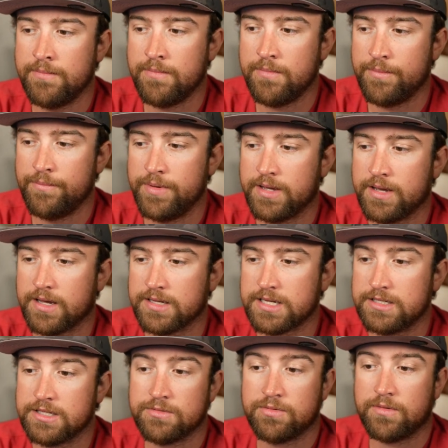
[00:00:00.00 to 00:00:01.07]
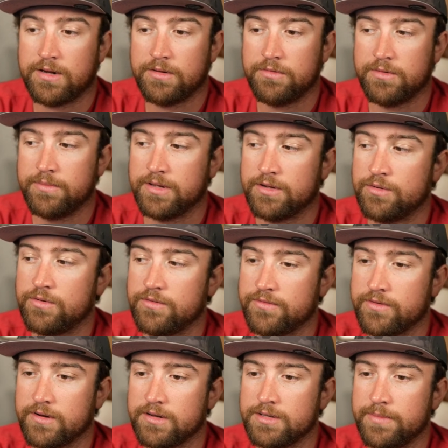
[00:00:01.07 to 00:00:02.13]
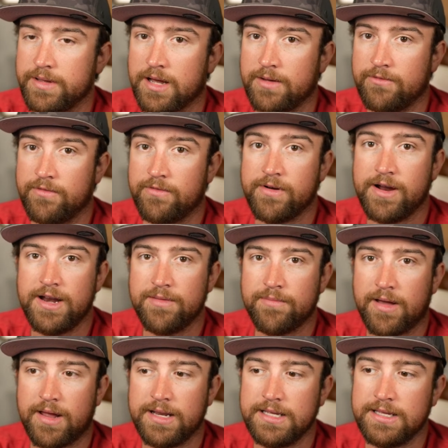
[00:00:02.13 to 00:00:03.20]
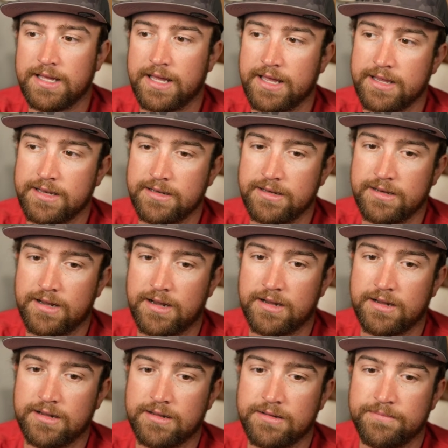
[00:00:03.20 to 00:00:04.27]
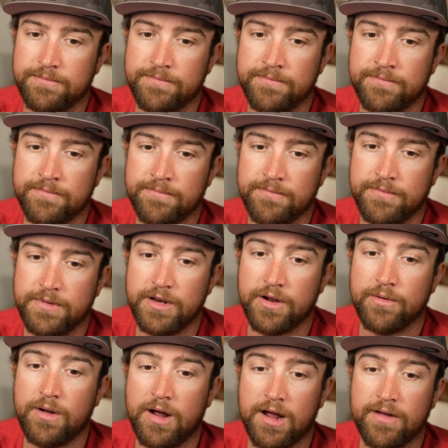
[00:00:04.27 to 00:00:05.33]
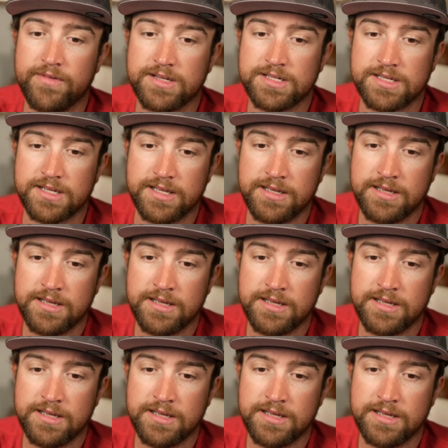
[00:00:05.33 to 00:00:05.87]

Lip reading: Because it would be cool for it to be helpful for anybody. And obviously